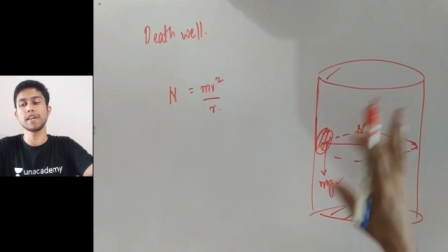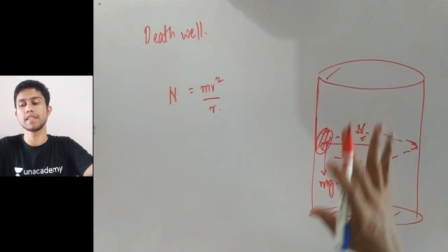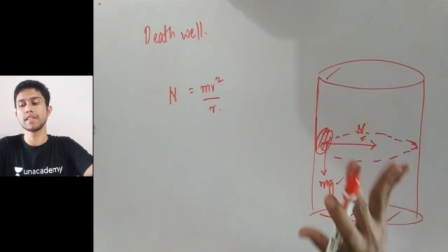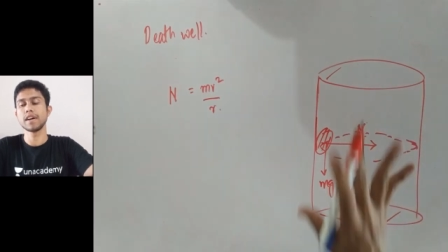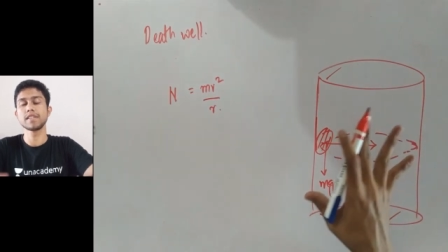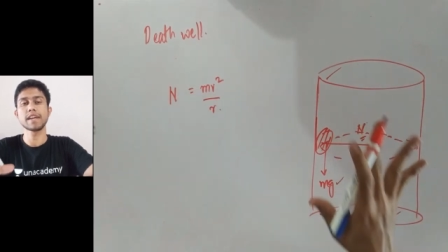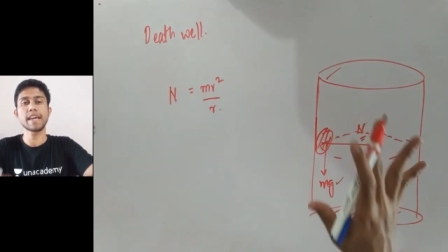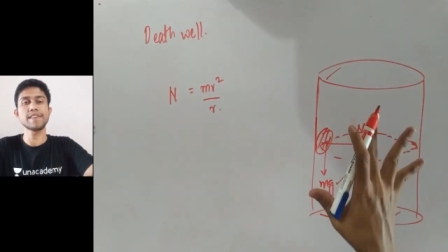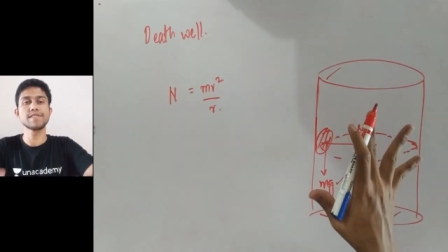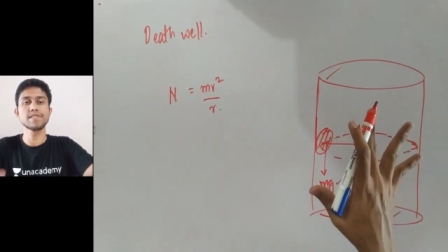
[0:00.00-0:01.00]
here the
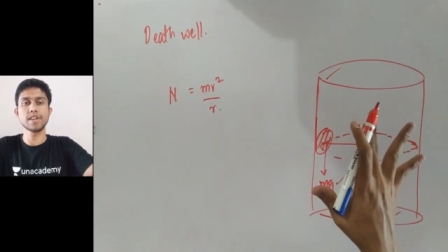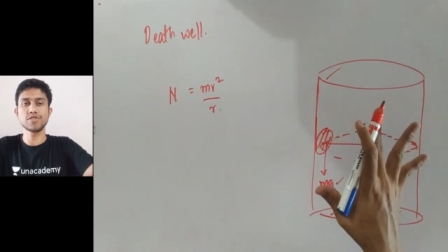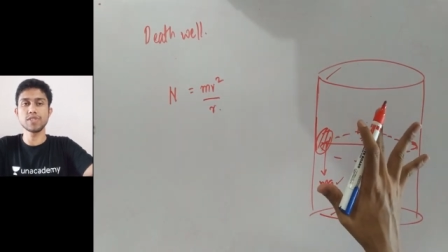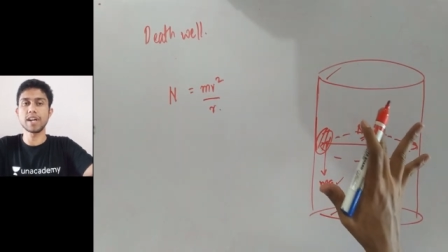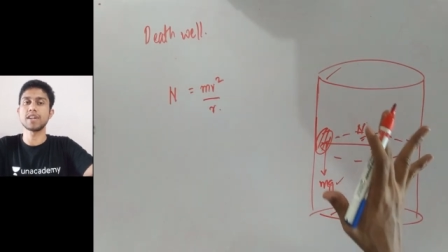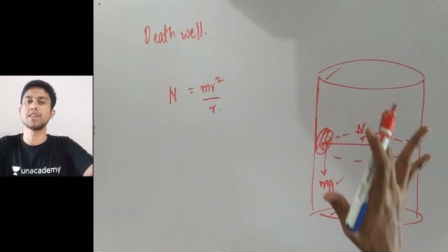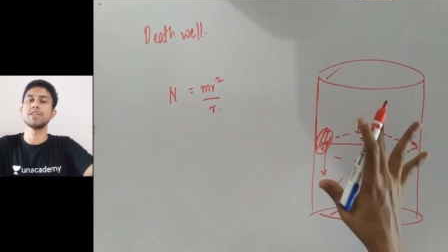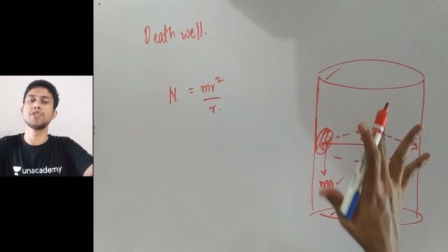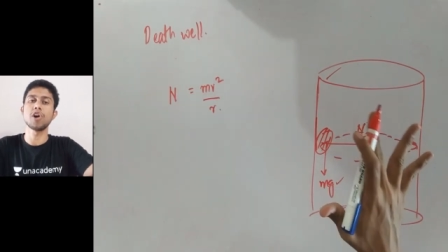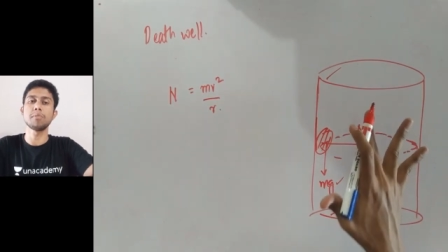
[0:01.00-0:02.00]
case is such that the
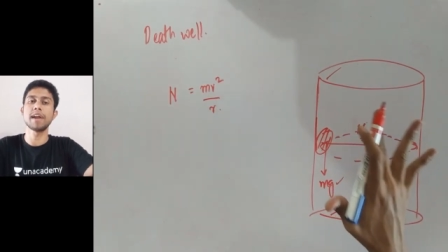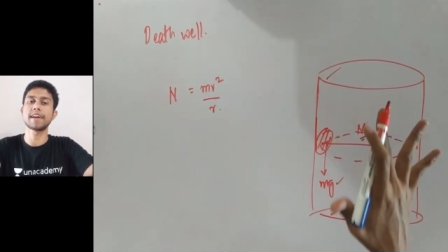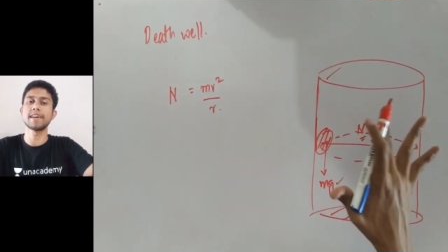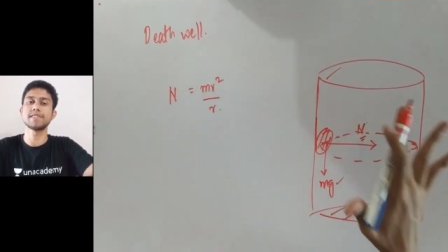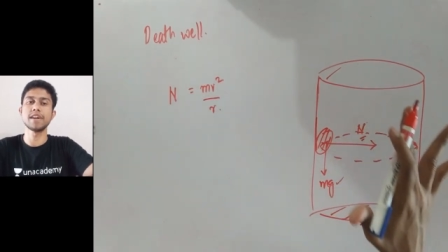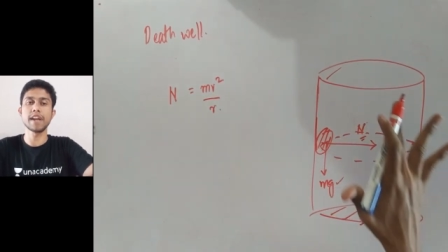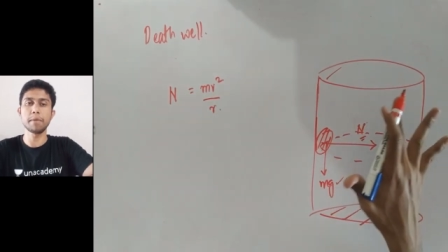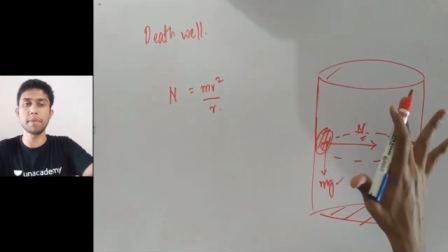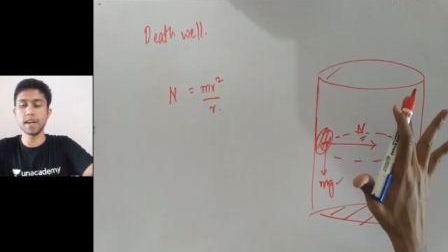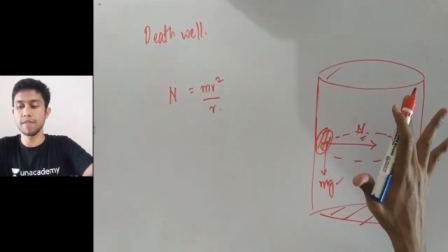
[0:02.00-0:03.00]
normal act as
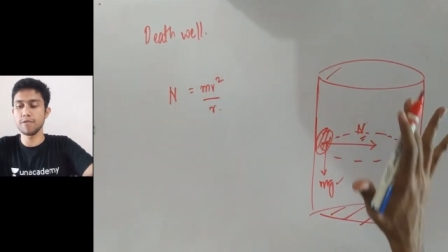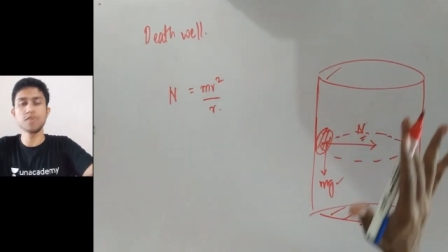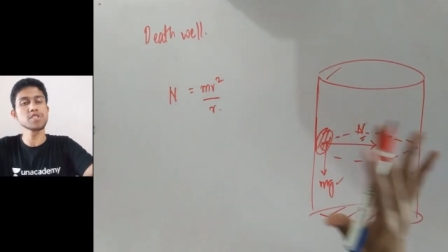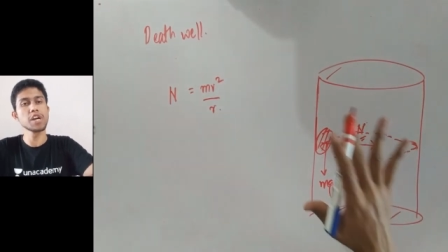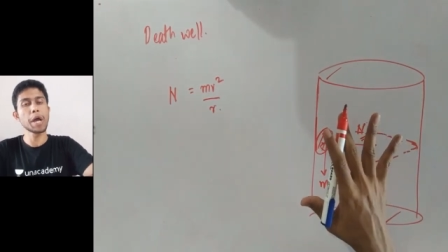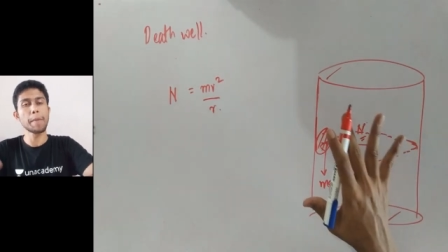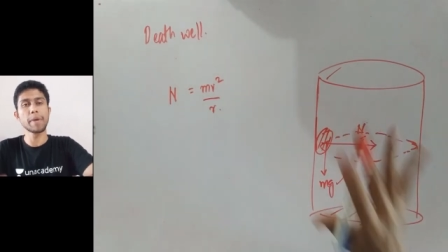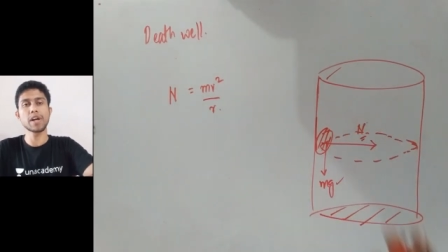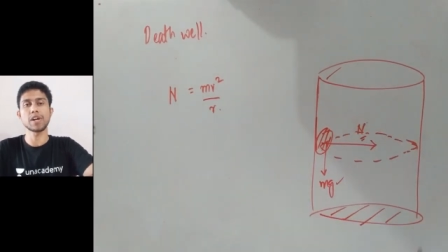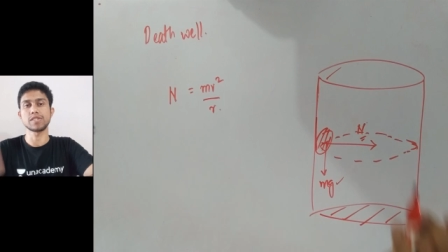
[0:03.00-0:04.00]
centripetal force
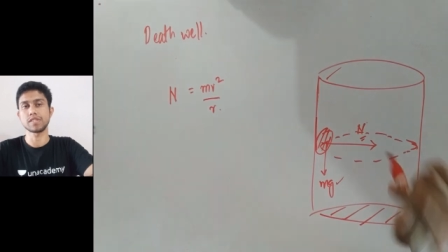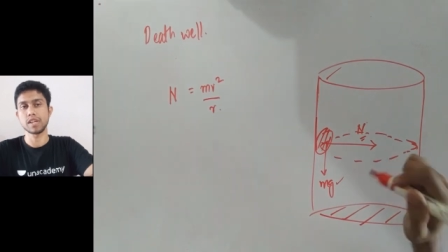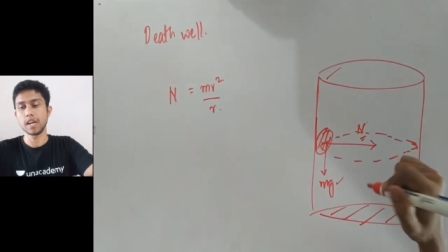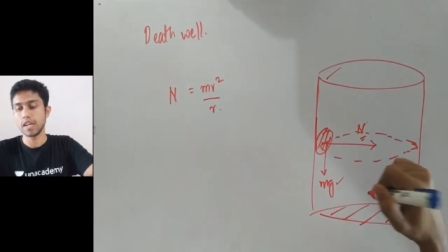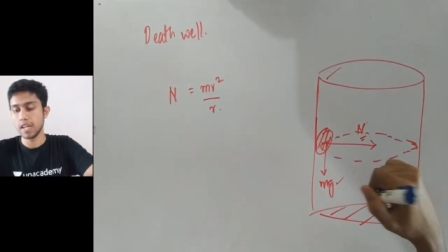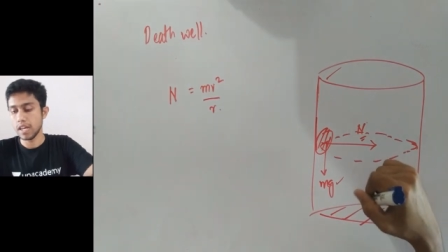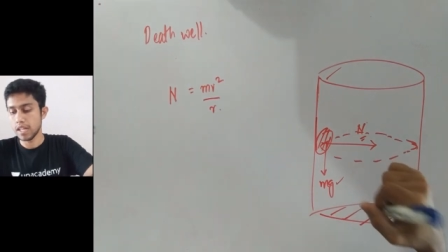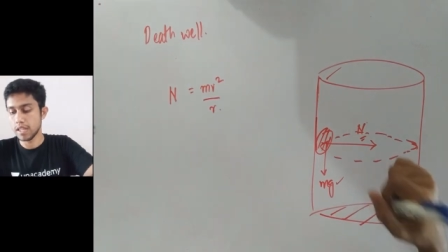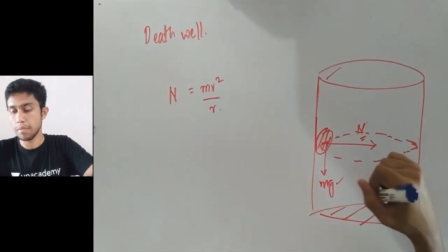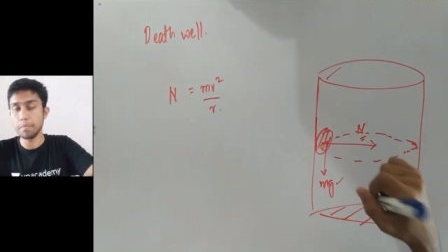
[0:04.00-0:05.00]
because the